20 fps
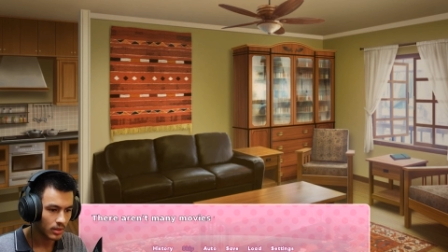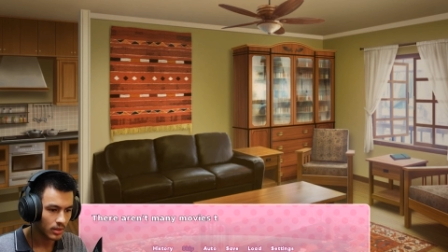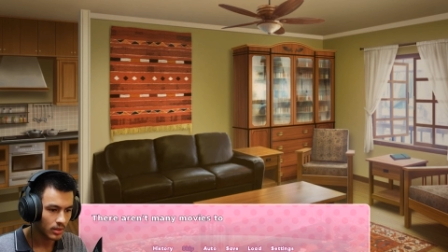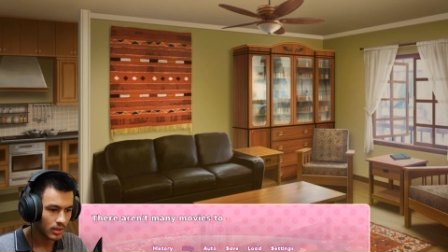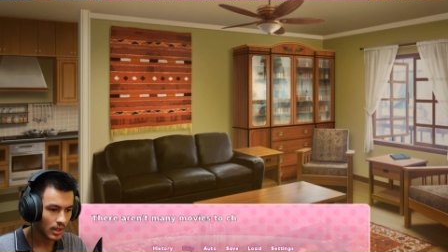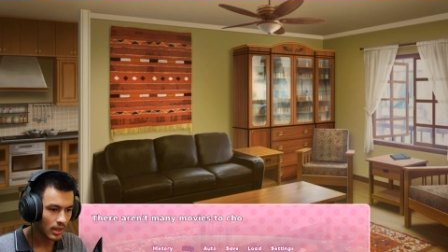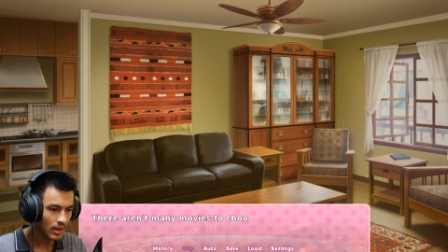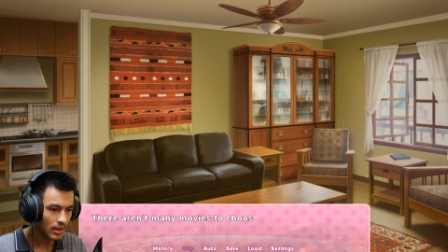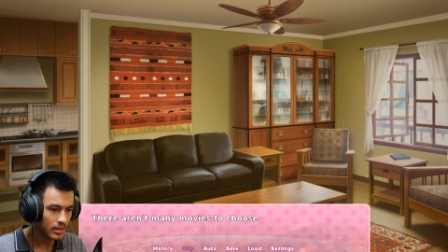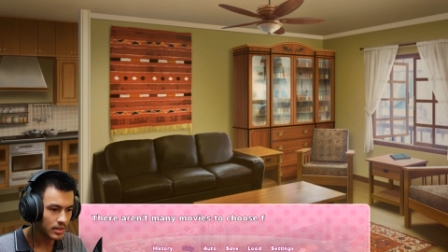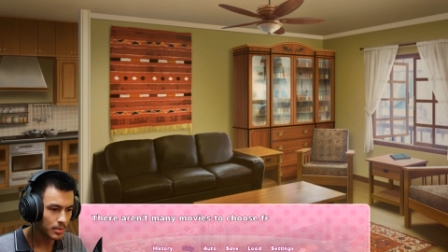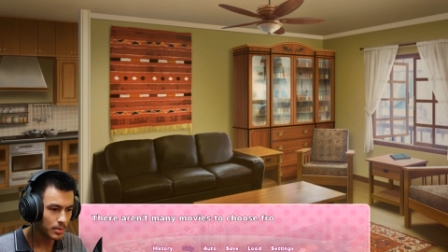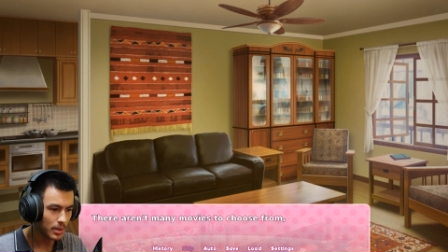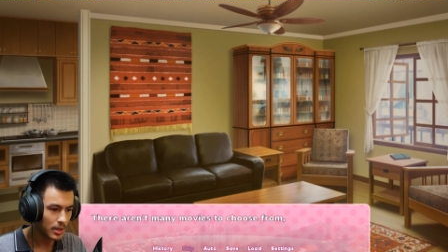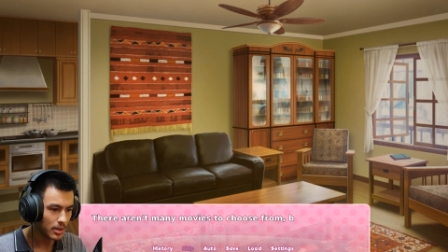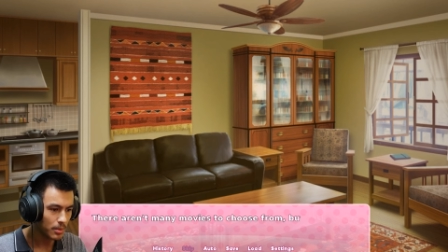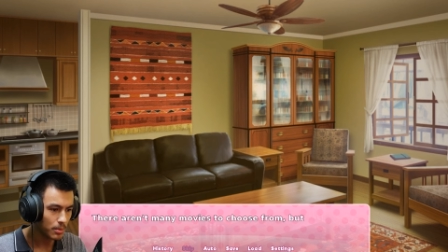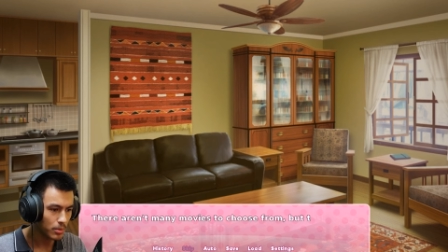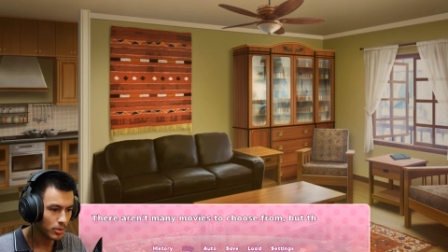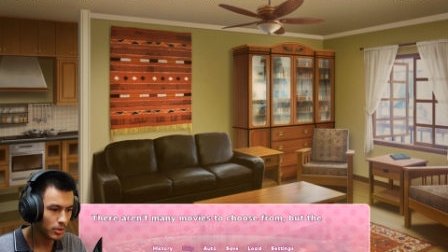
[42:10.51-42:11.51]
There aren't
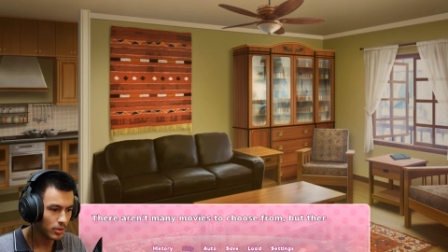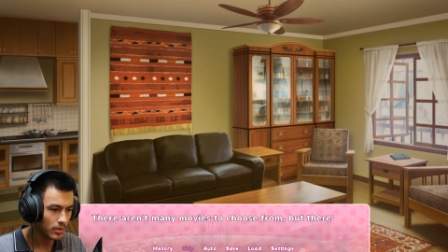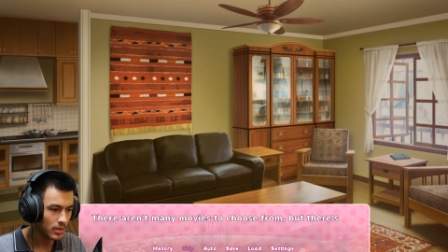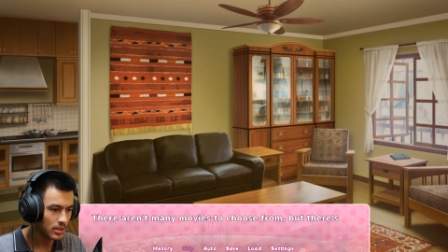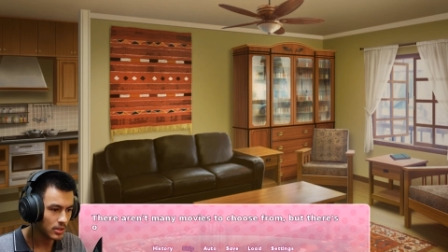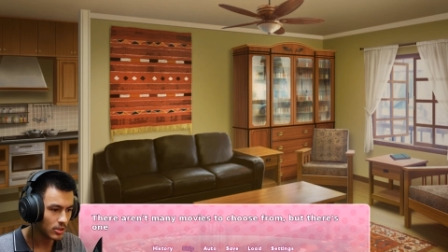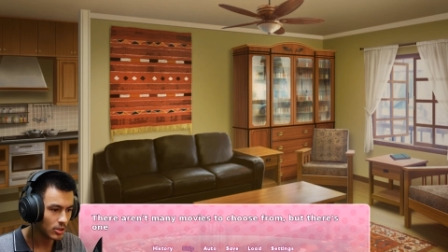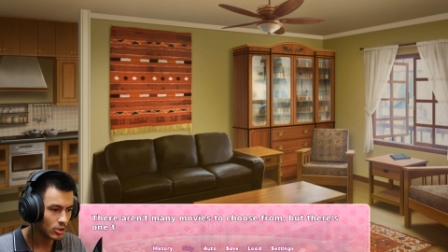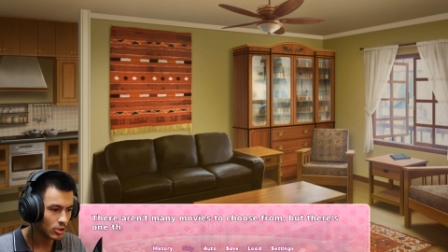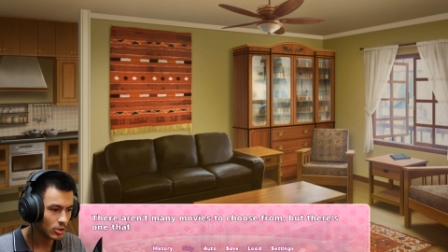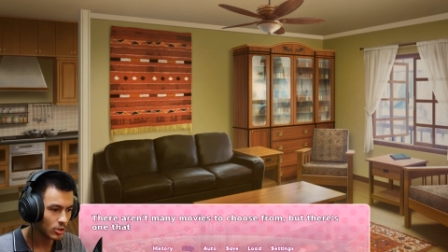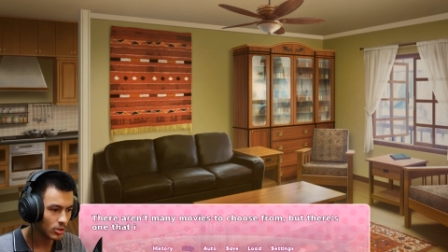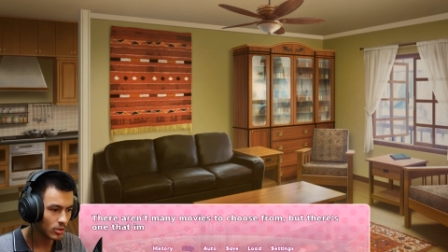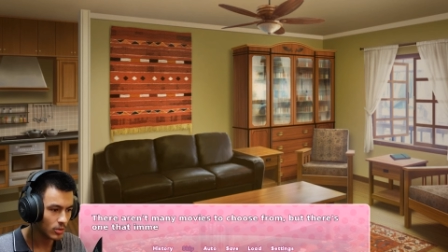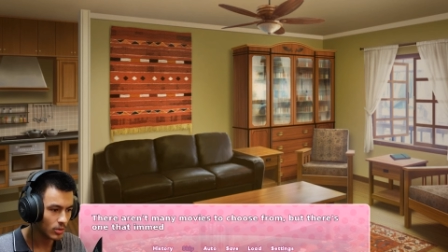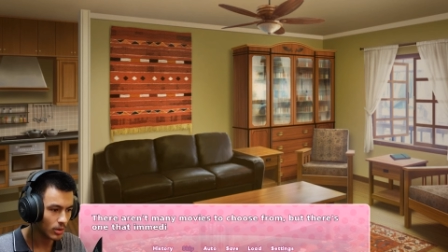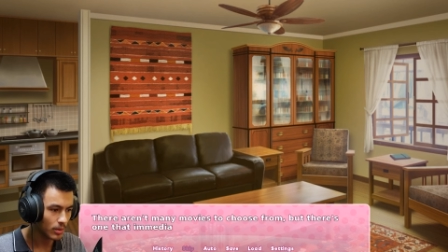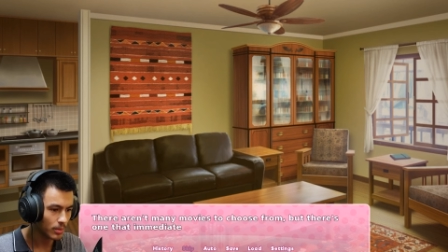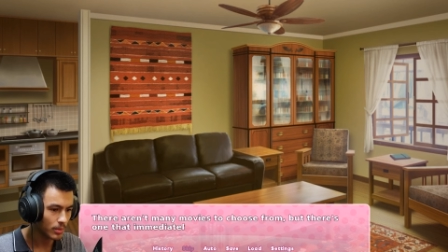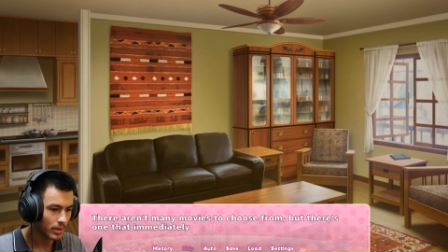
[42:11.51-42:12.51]
many movies to choose
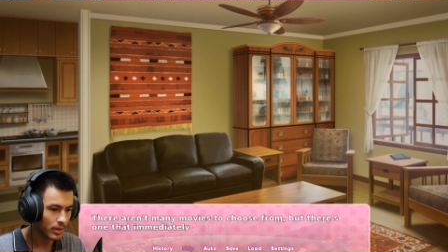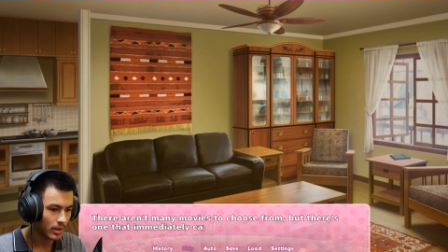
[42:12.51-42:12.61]
from,